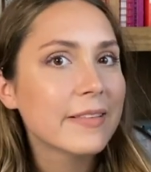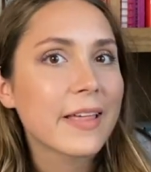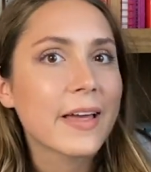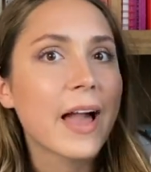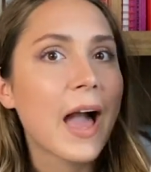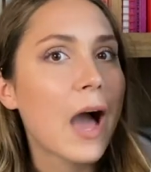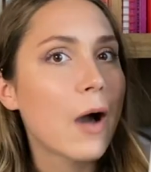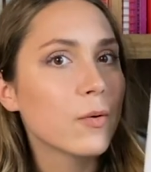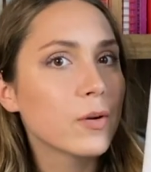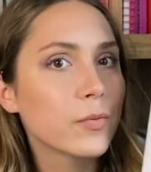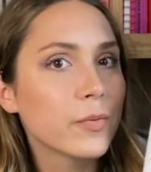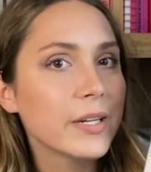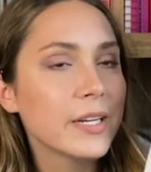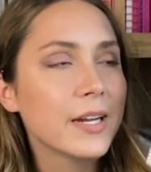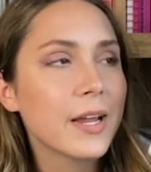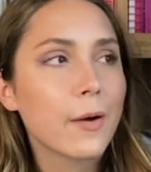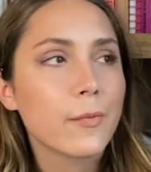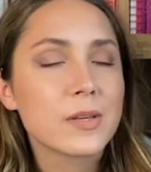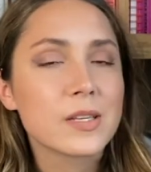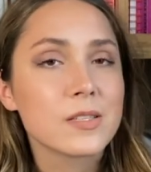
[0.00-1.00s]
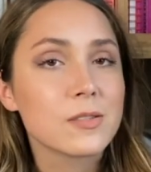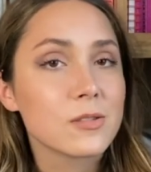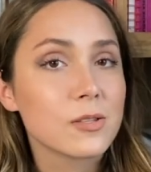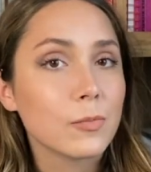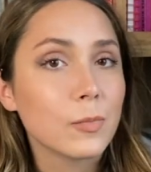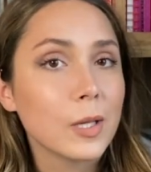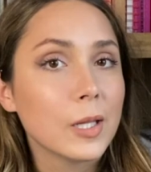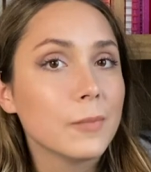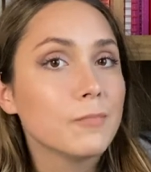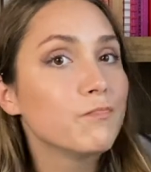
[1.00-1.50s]
Like, I would read it, I would
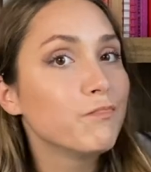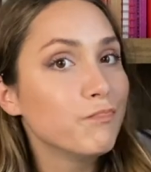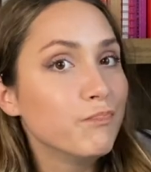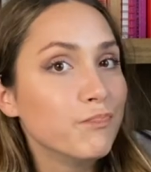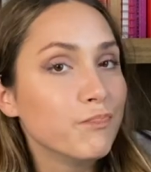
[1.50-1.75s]
consume it.